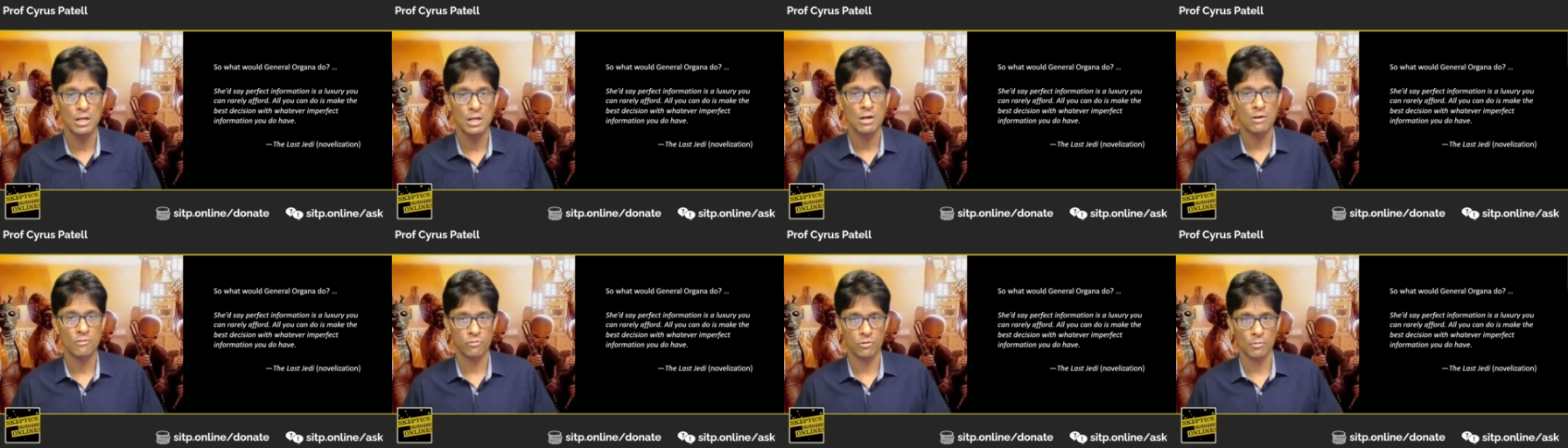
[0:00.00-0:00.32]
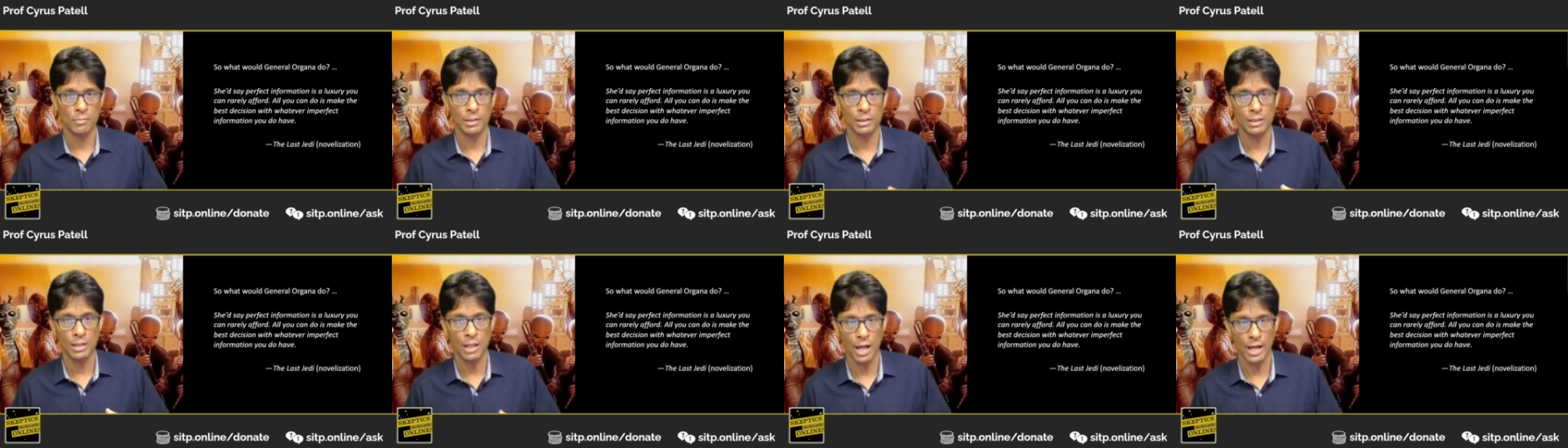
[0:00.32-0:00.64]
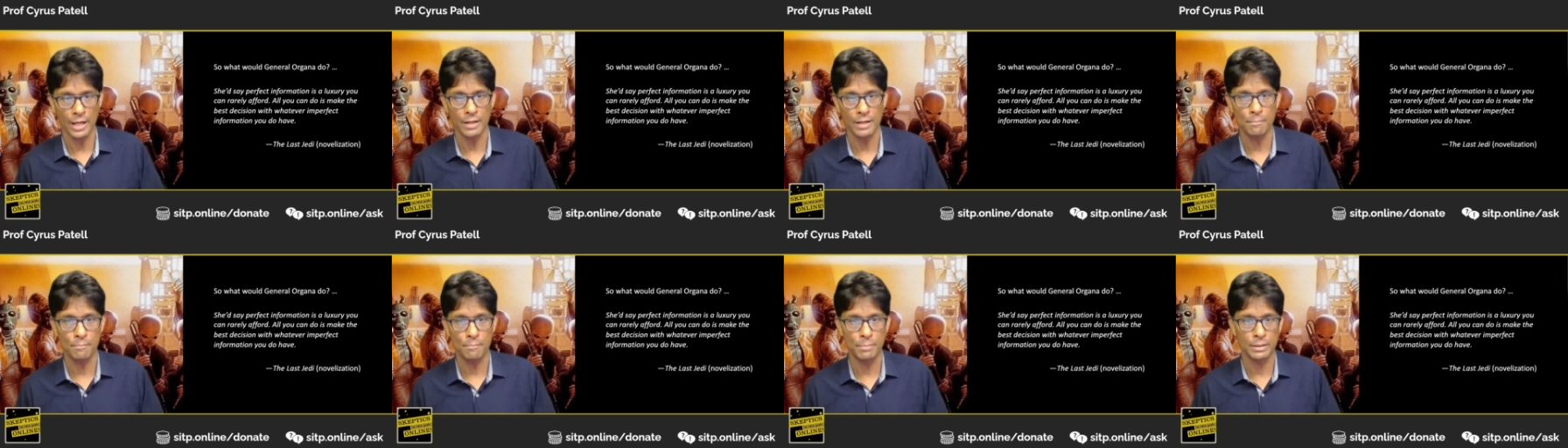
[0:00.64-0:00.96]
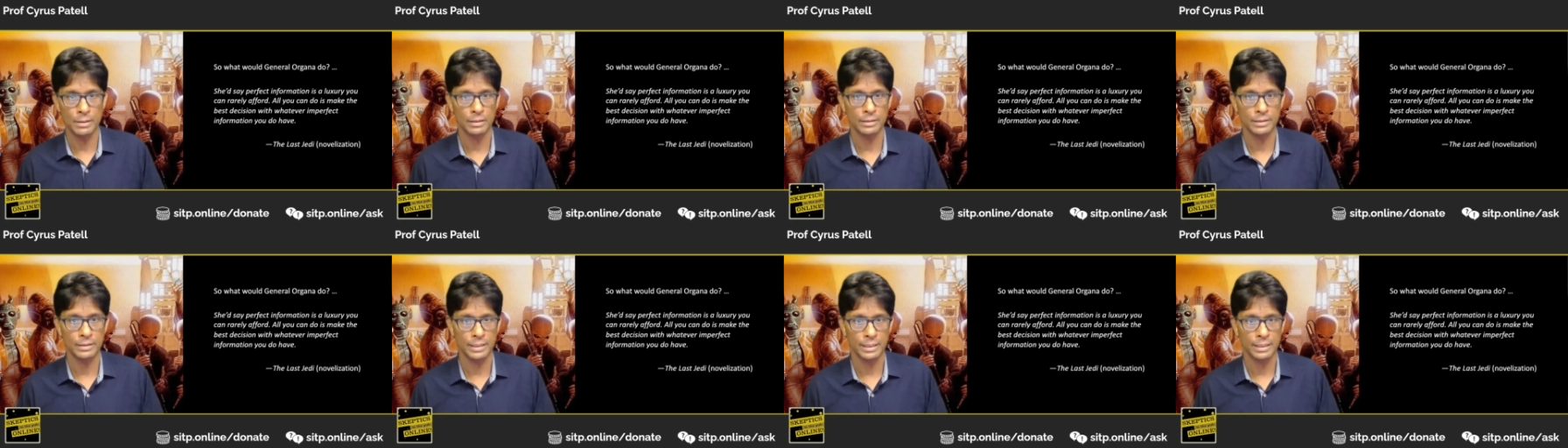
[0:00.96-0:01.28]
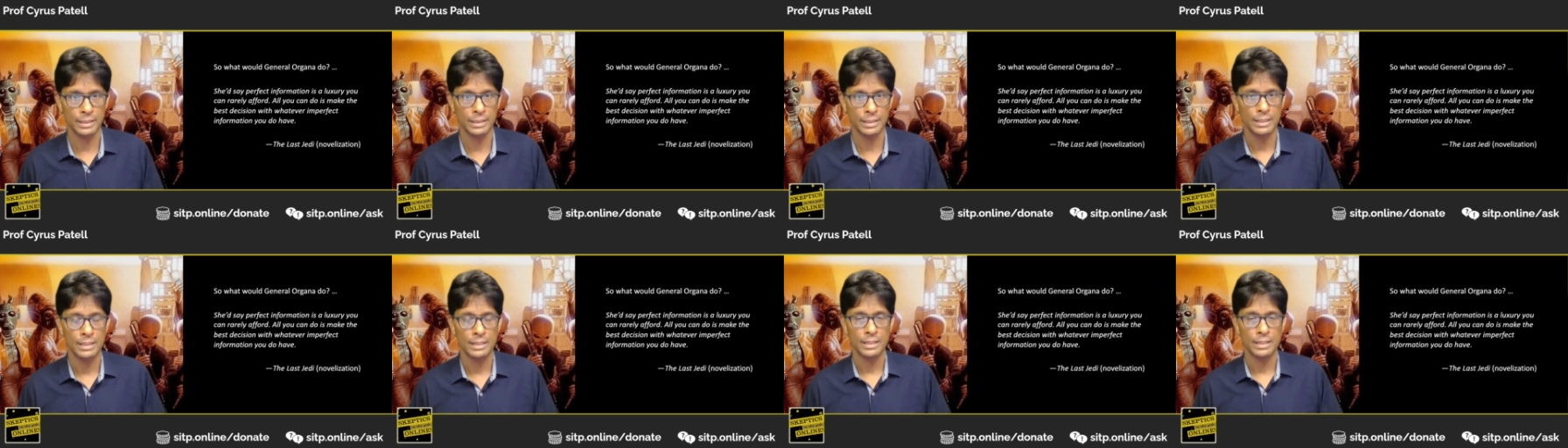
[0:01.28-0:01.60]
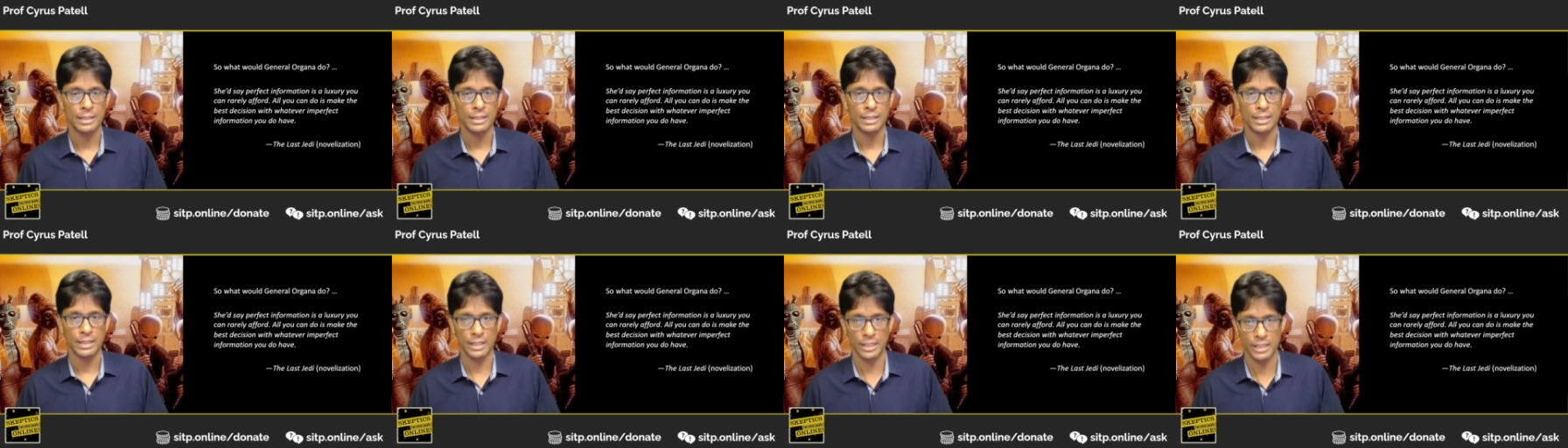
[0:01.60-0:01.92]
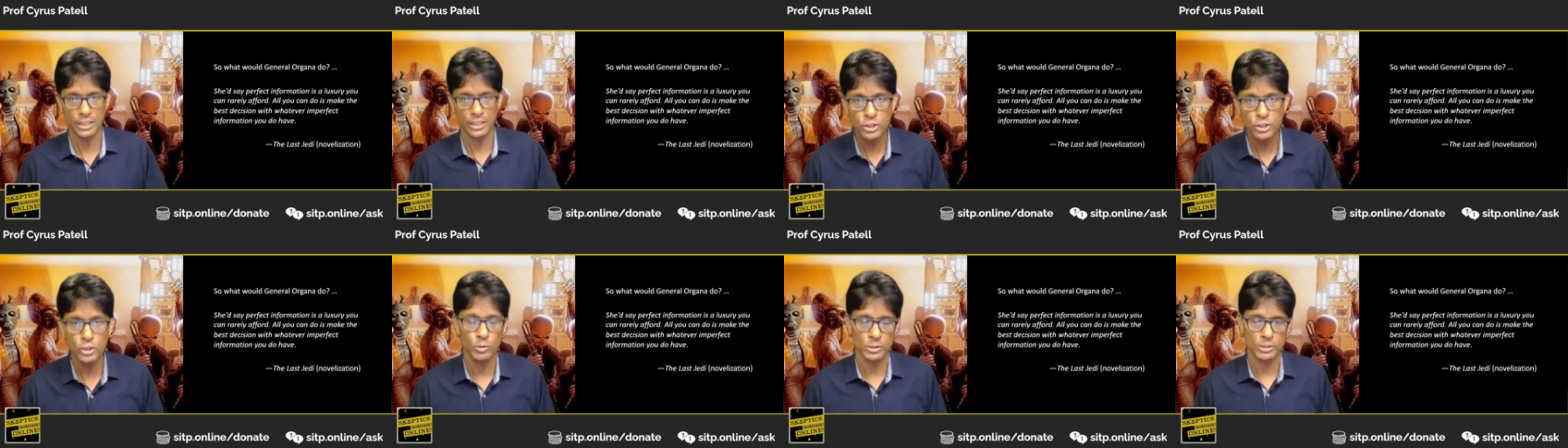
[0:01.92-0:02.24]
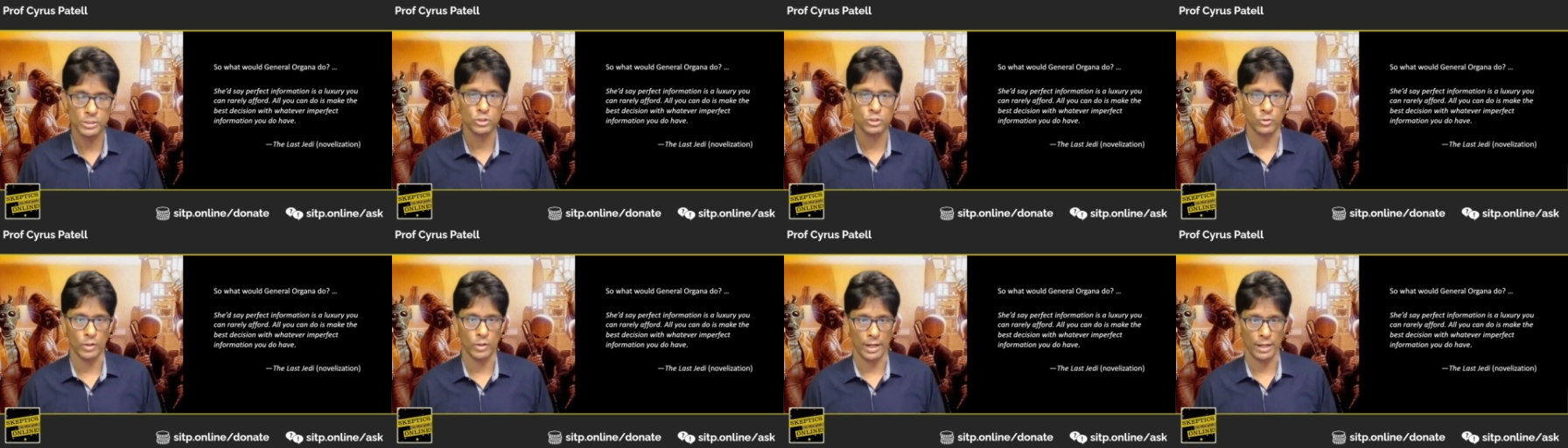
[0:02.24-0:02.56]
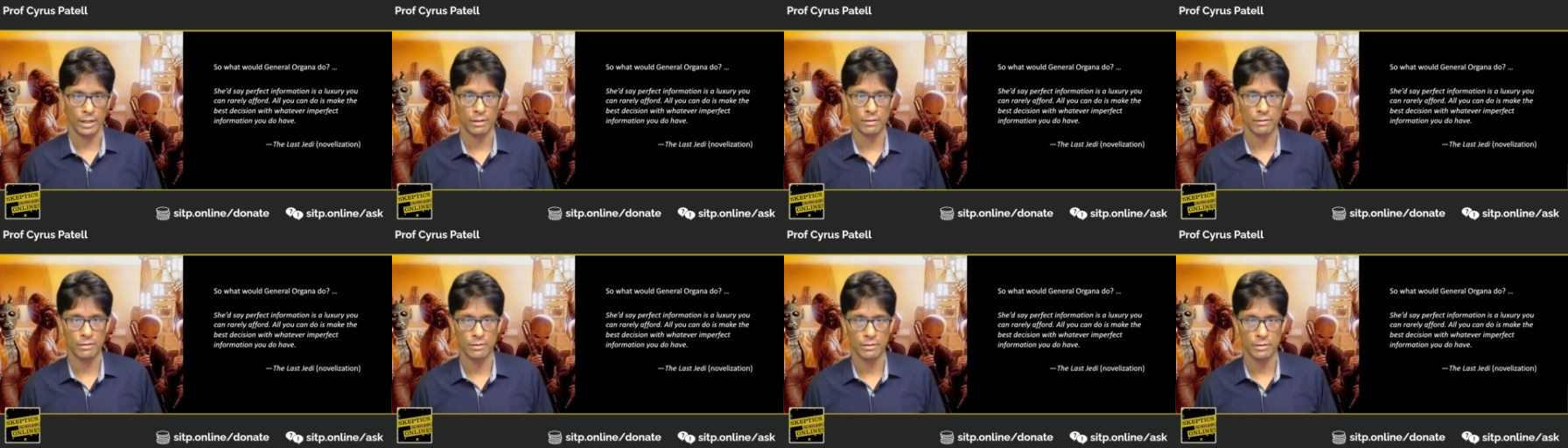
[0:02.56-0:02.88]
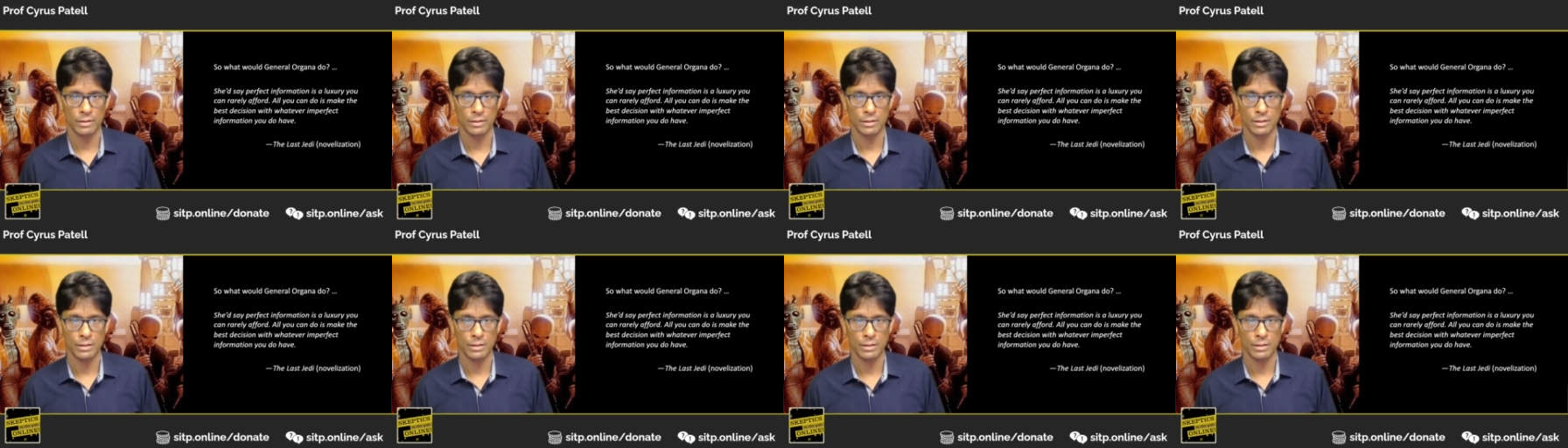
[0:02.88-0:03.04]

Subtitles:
from a liability into a strength.